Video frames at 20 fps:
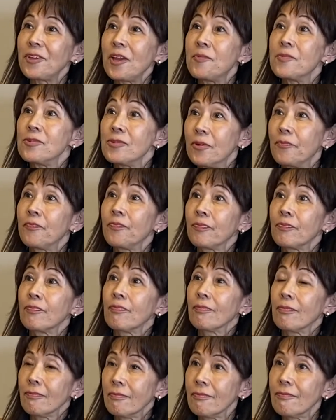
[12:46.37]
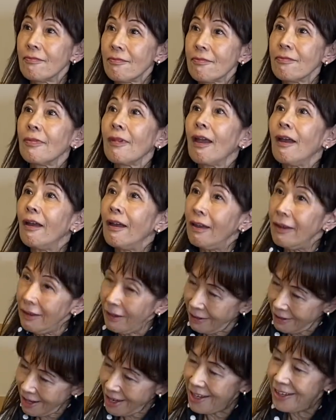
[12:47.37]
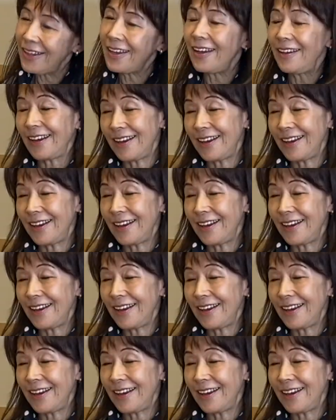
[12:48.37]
Did your mother was there? Did she get to attend?